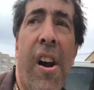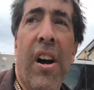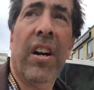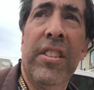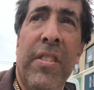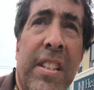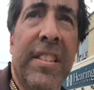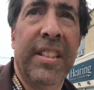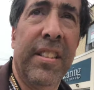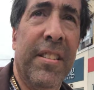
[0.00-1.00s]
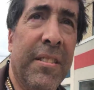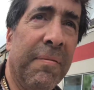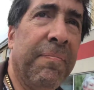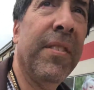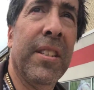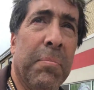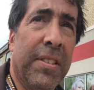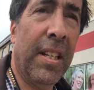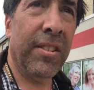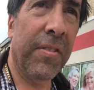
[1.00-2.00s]
All right, so here's the deal. There's a
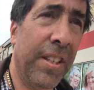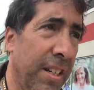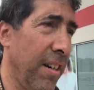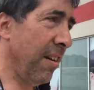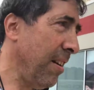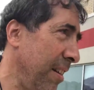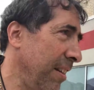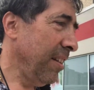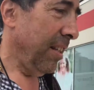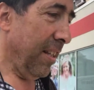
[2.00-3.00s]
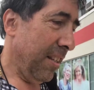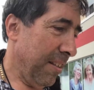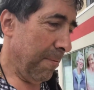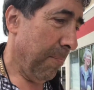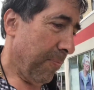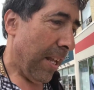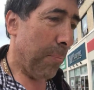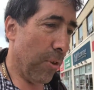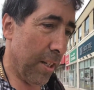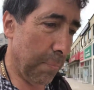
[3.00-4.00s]
Mercedes over there.
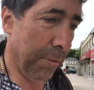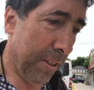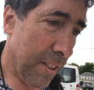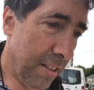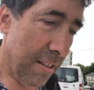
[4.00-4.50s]
I'm 1 in a billion.